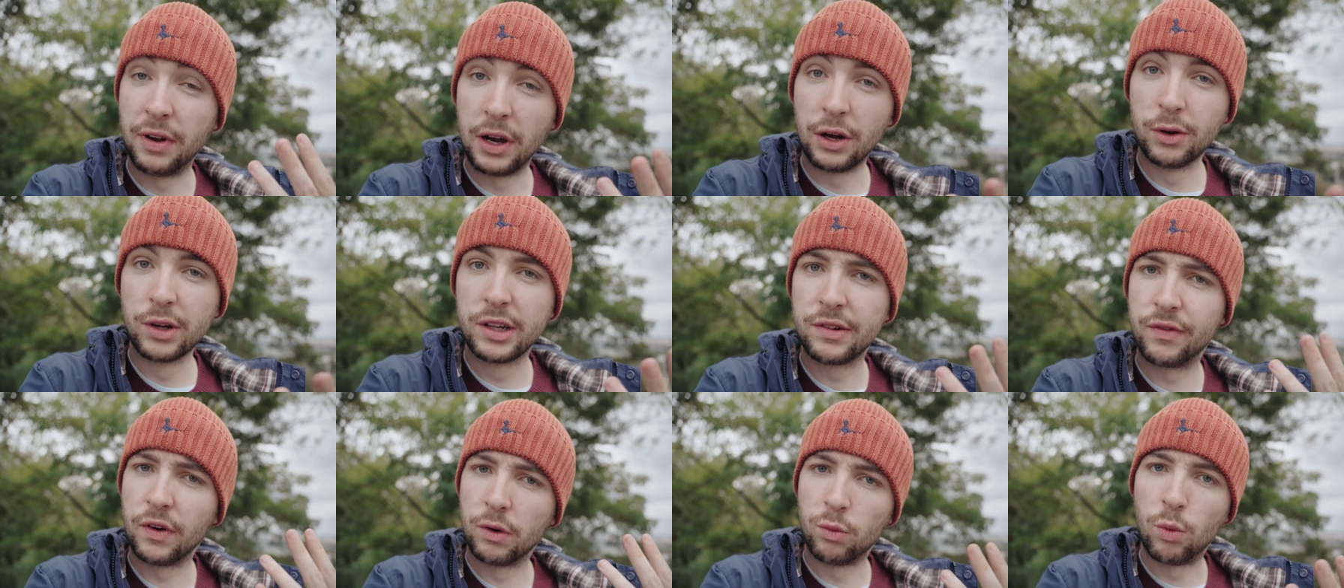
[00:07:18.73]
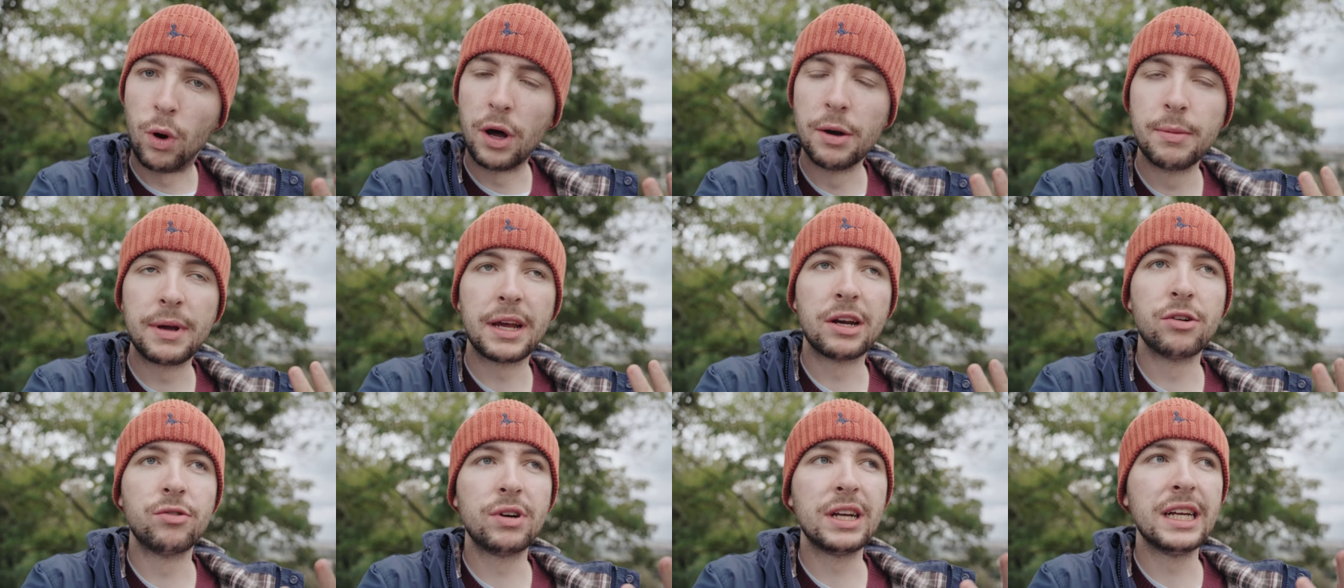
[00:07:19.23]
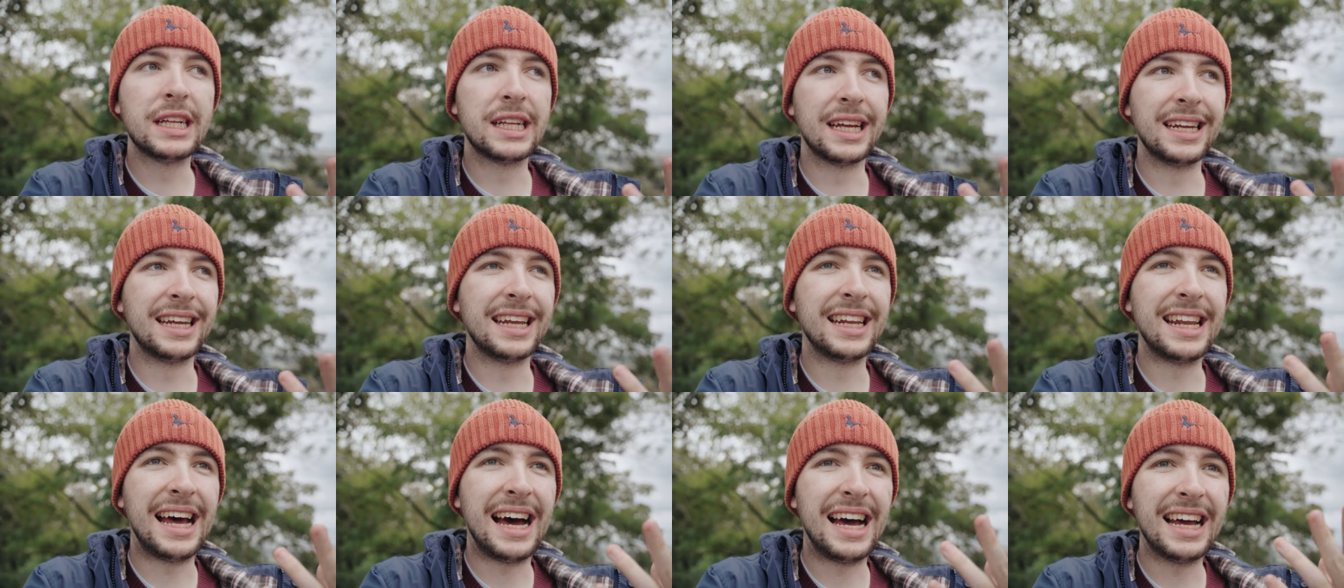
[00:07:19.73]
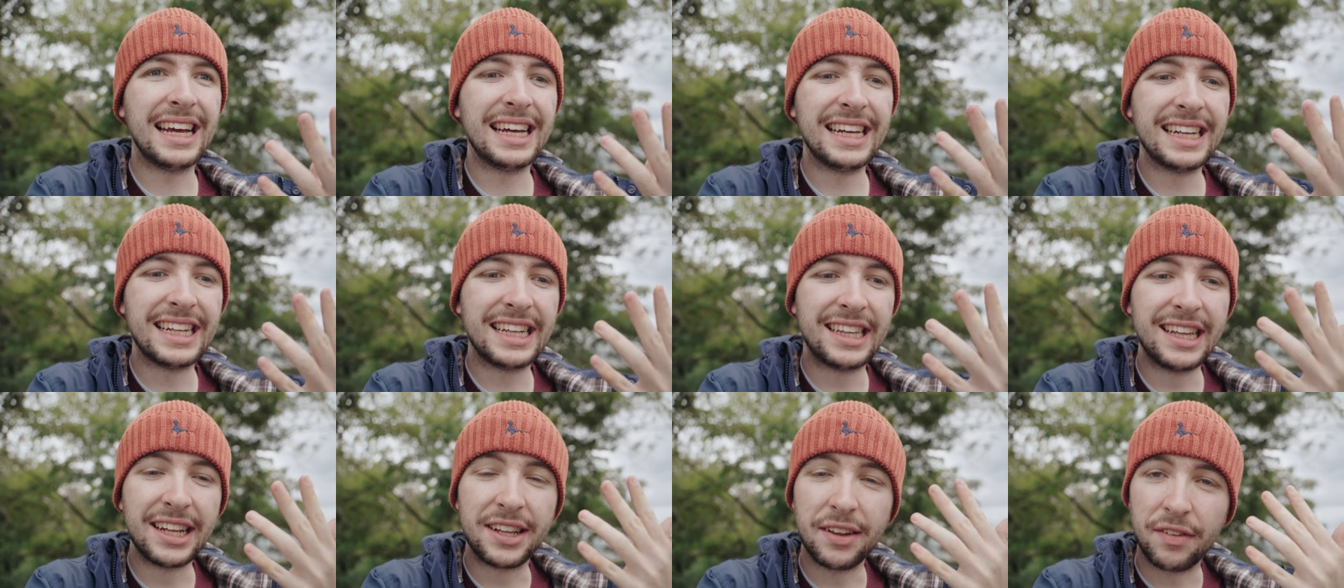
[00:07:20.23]
hills for one main reason, and that
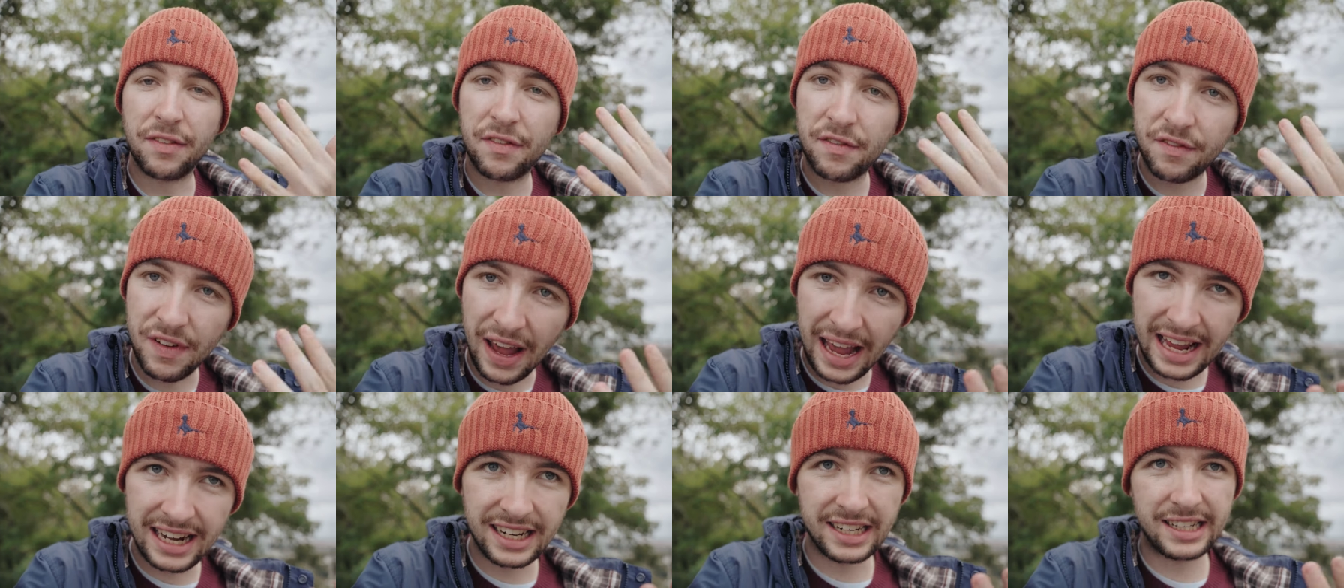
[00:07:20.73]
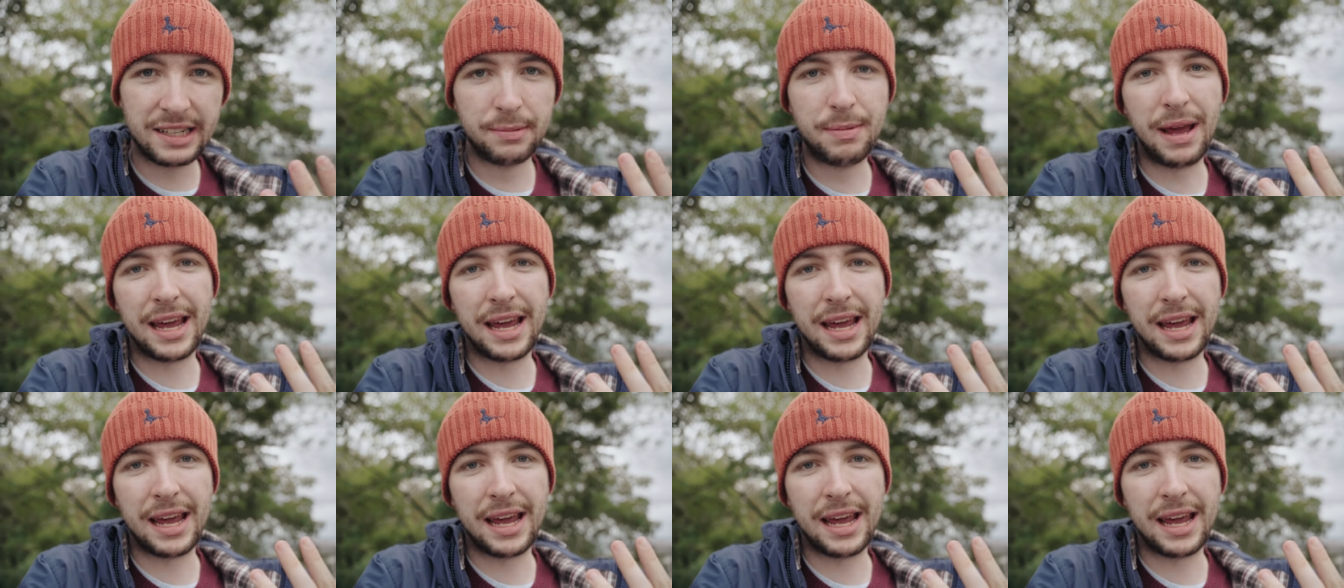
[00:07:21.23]
is the defence